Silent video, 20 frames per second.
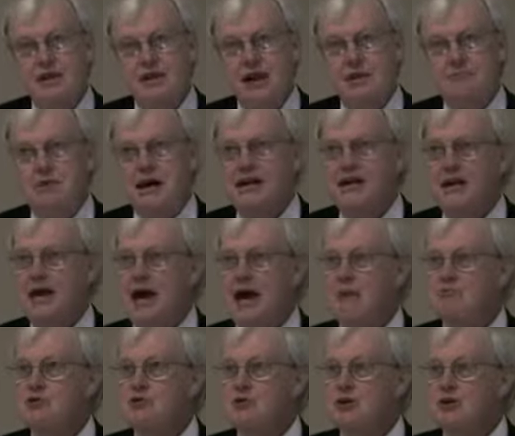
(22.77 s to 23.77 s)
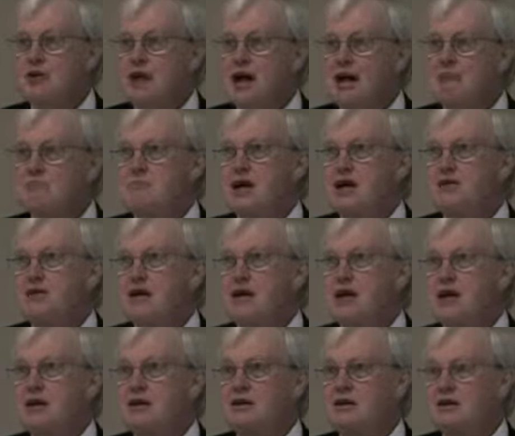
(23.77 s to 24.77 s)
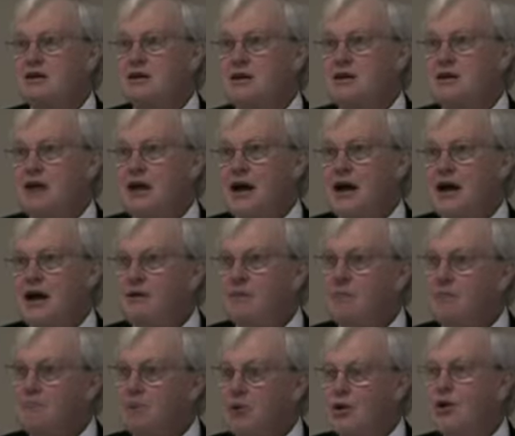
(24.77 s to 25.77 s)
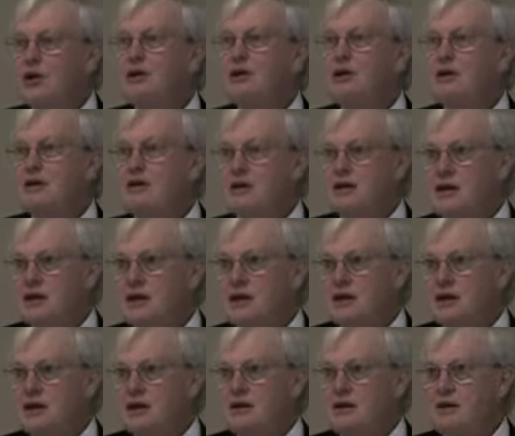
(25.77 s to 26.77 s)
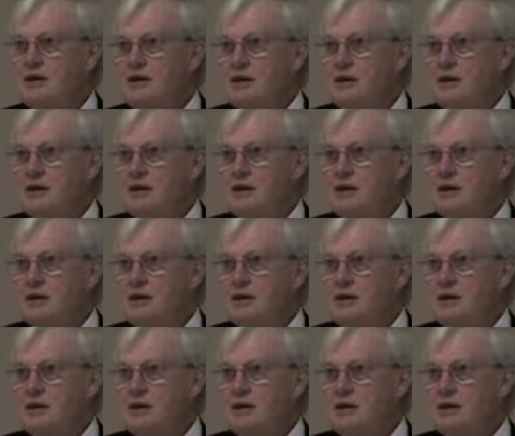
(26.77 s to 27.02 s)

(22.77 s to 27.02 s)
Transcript: And by capturing that methane and burning it in